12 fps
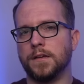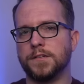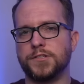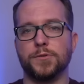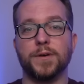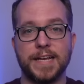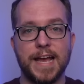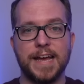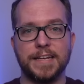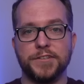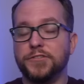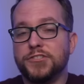So
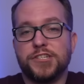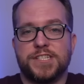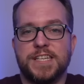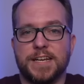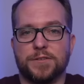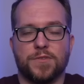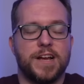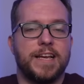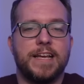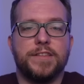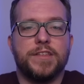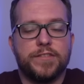again, you can just see it, right?
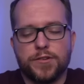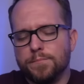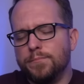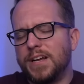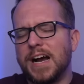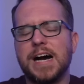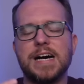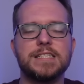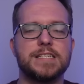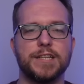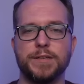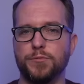They're
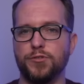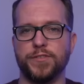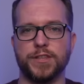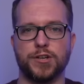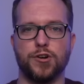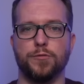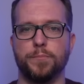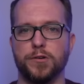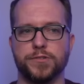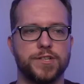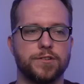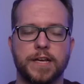constantly moving the
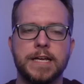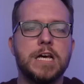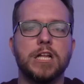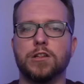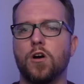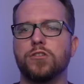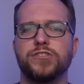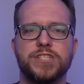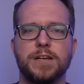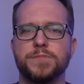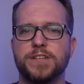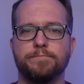goalposts. They're like large
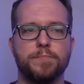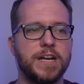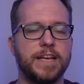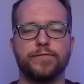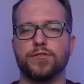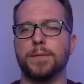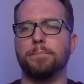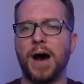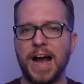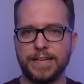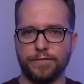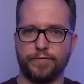sums of money for the
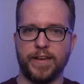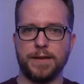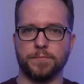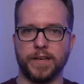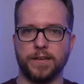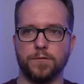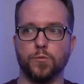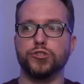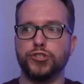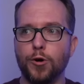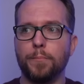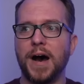Biden family. Well,
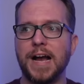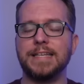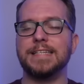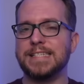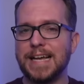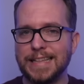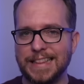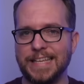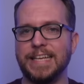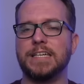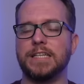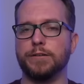Joe Biden is not
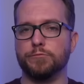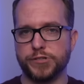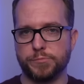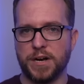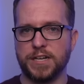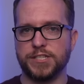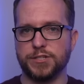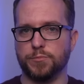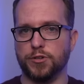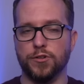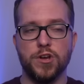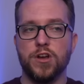legally
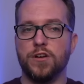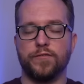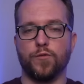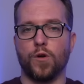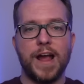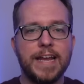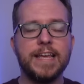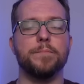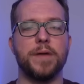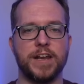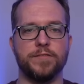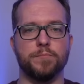responsible for any
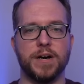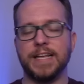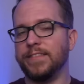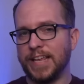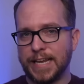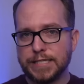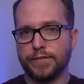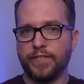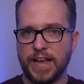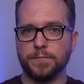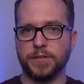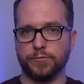amount of money that his
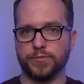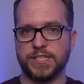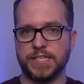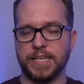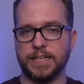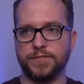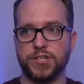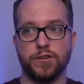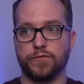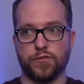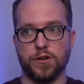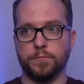family receives
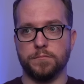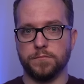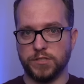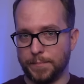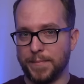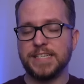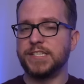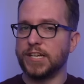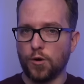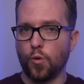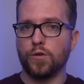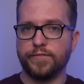from
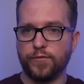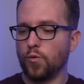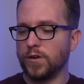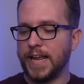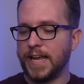domestic or foreign